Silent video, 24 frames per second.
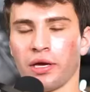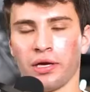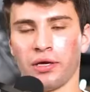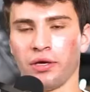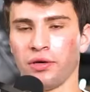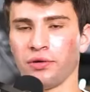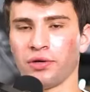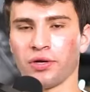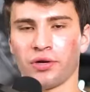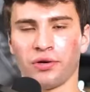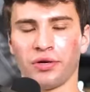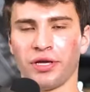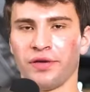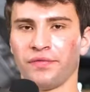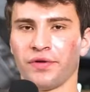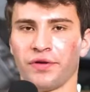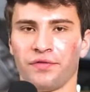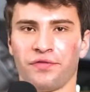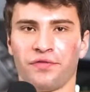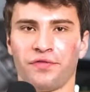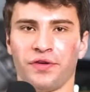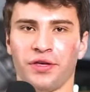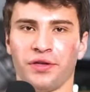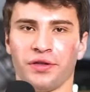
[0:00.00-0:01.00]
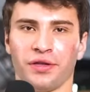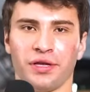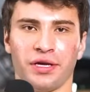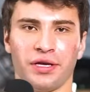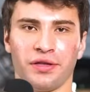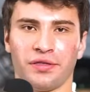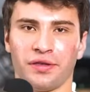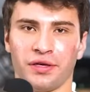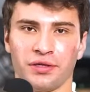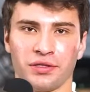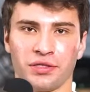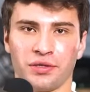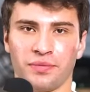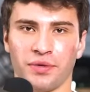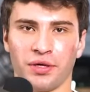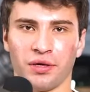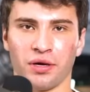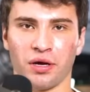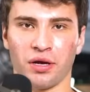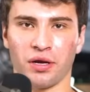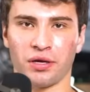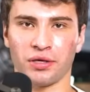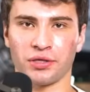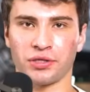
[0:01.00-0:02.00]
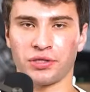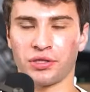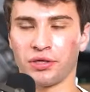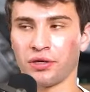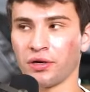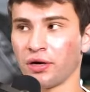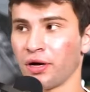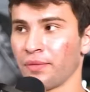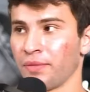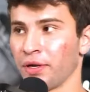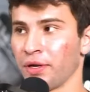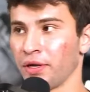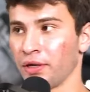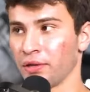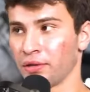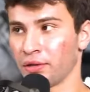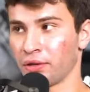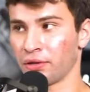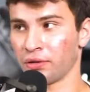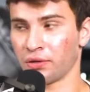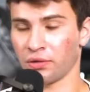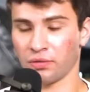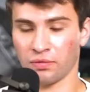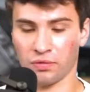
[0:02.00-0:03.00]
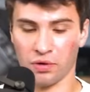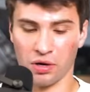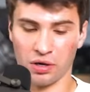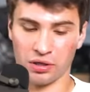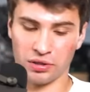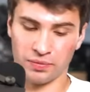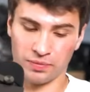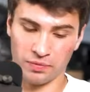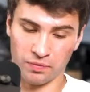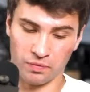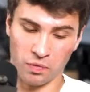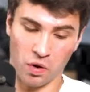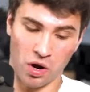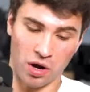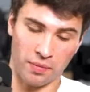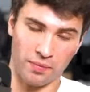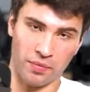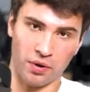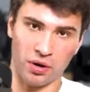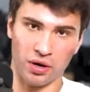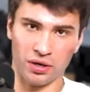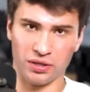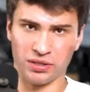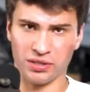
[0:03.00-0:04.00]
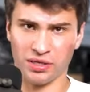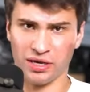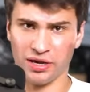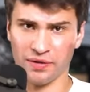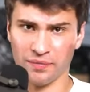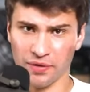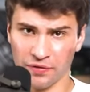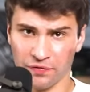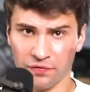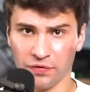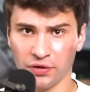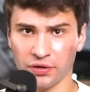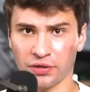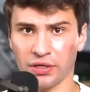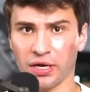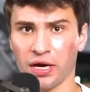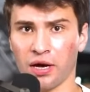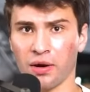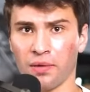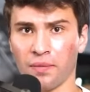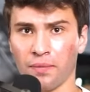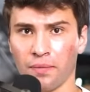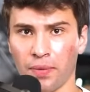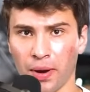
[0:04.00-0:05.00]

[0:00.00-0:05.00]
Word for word: You don't even feel anything, to be honest. You know, I'm hitting the walk walk box. I have my foot down.